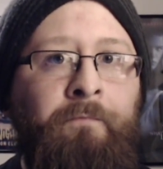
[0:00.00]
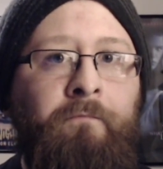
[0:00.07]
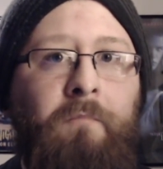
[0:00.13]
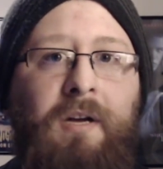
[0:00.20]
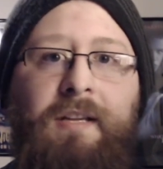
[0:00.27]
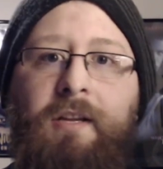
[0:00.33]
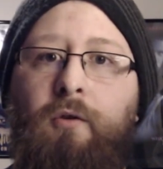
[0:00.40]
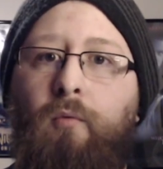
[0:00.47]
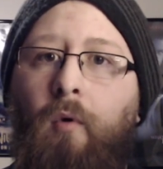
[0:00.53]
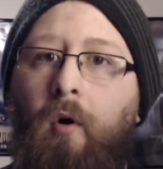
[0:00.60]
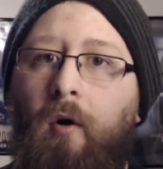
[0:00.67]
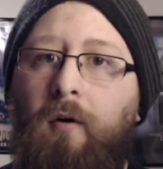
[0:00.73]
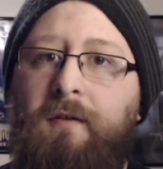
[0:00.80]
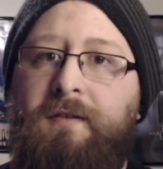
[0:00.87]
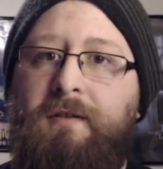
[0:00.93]
But you
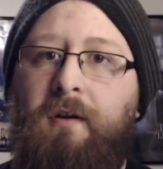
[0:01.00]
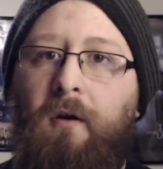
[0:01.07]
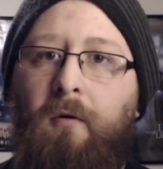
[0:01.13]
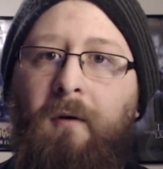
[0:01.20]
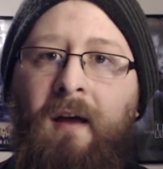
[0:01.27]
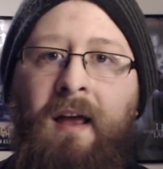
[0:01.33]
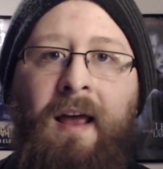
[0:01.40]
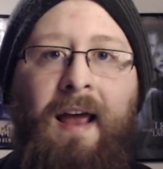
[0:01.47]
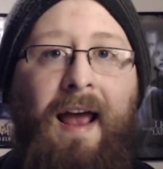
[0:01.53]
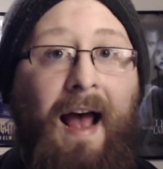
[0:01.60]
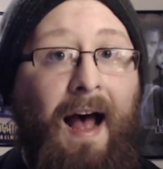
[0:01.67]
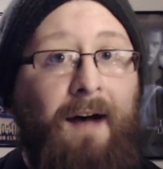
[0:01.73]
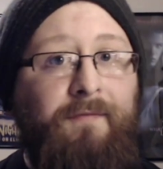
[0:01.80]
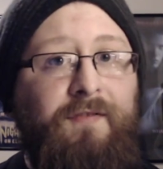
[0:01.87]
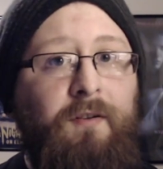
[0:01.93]
also
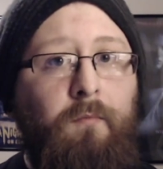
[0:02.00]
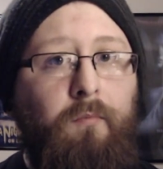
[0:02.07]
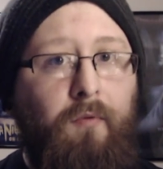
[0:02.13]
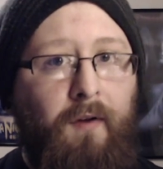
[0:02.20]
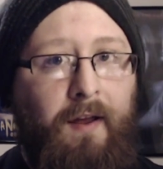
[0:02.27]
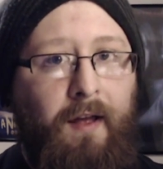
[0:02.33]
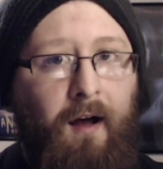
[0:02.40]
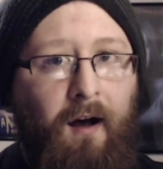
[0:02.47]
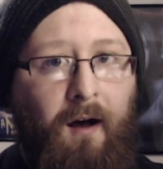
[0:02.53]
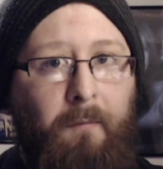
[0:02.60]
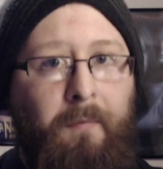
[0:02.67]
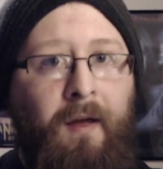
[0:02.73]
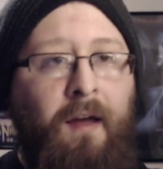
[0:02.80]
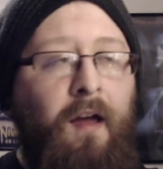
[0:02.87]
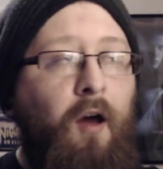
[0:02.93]
have to bring up
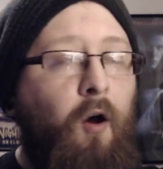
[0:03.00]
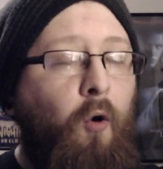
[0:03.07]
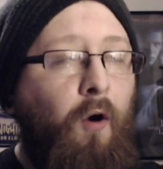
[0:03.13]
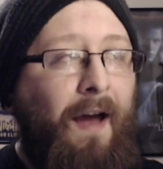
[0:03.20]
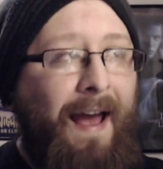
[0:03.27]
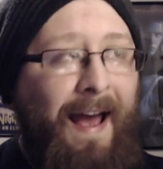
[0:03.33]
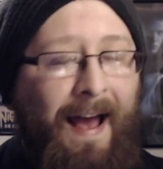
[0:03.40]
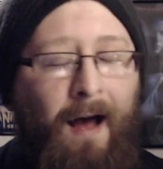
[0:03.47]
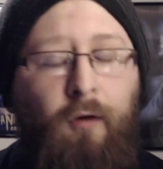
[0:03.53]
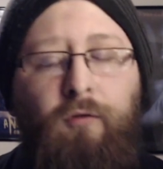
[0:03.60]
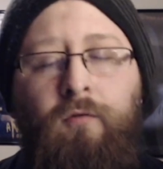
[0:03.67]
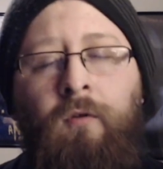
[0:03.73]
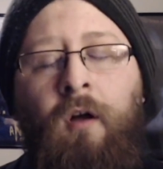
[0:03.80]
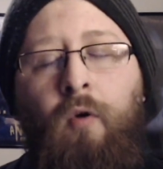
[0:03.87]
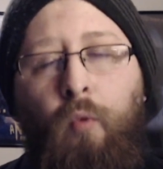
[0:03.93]

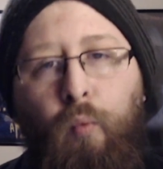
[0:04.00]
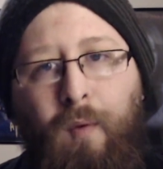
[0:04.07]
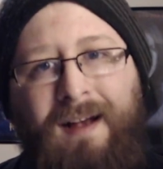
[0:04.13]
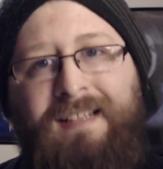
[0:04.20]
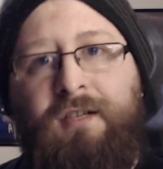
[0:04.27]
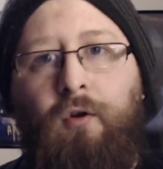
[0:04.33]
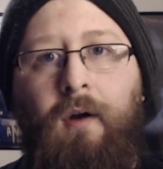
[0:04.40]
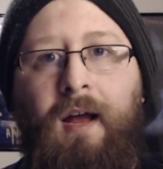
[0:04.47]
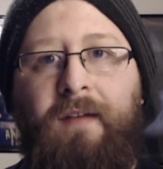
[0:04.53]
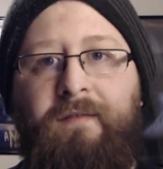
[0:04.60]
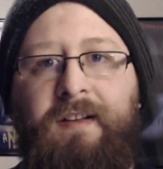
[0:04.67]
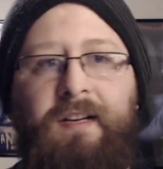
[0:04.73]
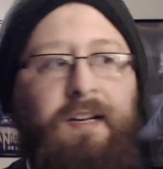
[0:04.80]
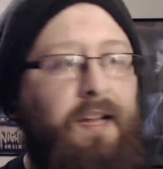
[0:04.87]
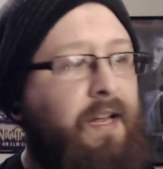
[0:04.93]
how Wes
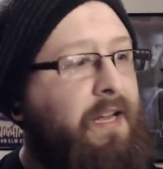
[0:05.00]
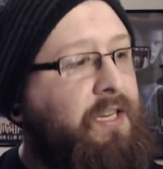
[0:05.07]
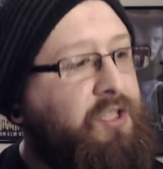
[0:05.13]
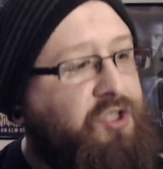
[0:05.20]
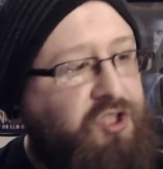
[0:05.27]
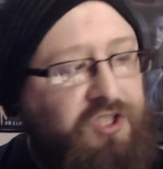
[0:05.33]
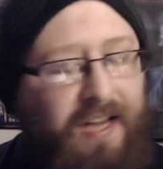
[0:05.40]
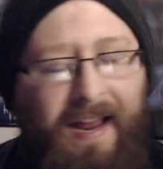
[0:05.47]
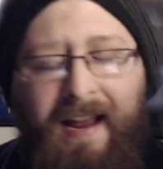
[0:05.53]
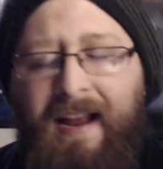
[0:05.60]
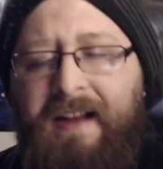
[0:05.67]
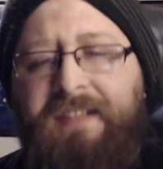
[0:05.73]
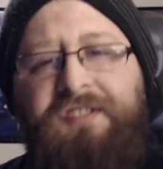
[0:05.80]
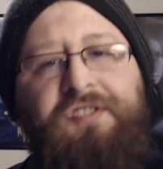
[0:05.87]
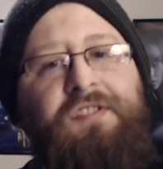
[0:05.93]
Craven
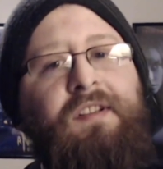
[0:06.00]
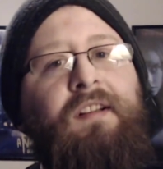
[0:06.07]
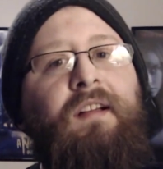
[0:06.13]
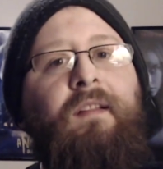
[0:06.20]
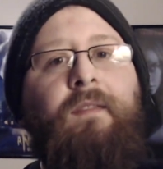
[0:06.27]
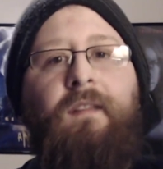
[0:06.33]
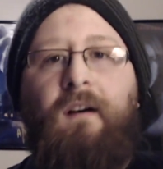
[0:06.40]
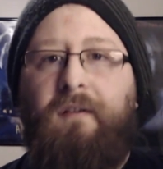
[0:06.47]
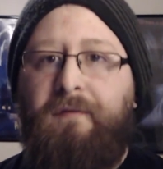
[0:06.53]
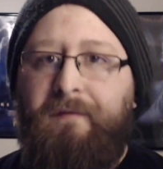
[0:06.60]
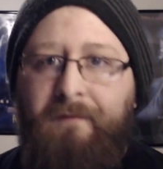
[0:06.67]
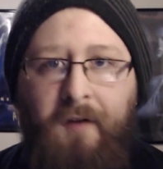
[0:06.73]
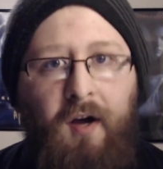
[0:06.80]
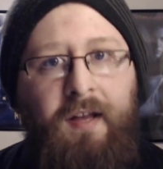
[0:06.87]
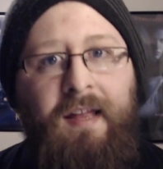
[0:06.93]
changed the
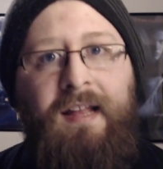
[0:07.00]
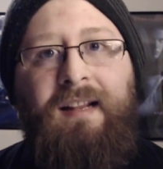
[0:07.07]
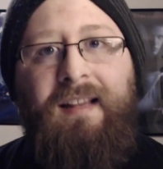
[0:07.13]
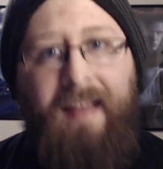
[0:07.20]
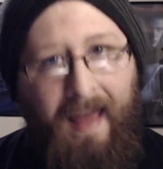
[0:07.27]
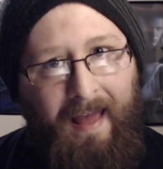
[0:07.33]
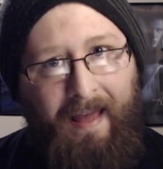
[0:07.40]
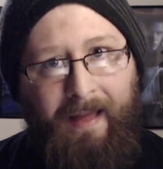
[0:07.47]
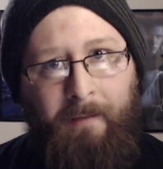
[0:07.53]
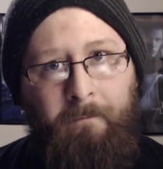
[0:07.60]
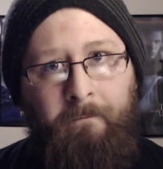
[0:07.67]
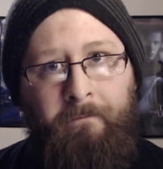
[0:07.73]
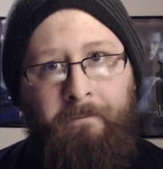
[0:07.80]
fucking game